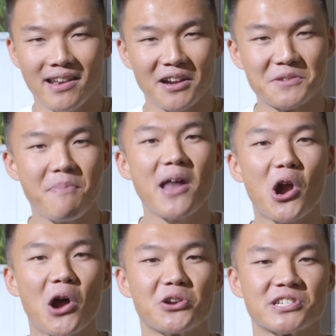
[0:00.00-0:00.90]
Now, to
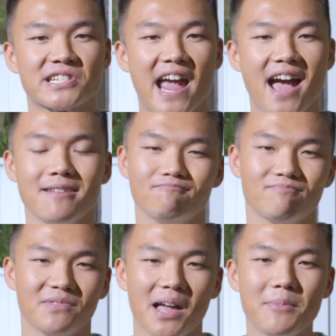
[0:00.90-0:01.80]
better understand,
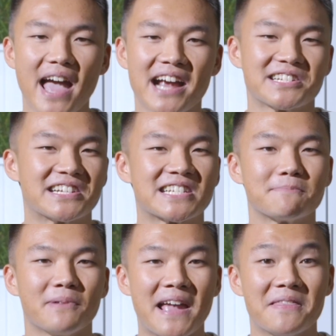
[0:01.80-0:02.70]
let me actually
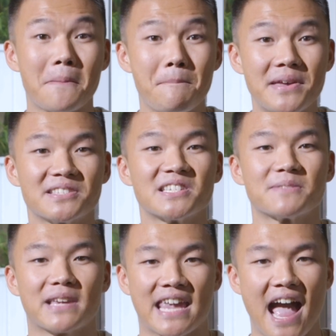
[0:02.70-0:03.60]
explain the
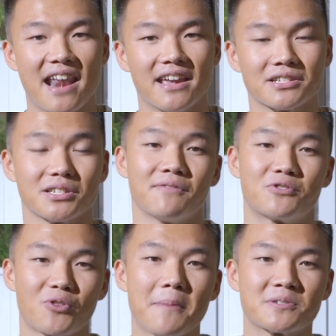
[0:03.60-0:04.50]
business mechanics of
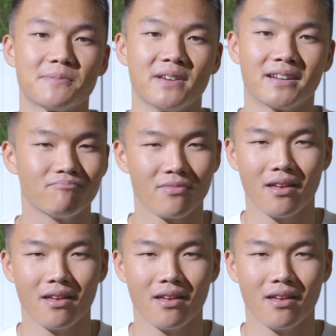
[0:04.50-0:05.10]
dropshipping.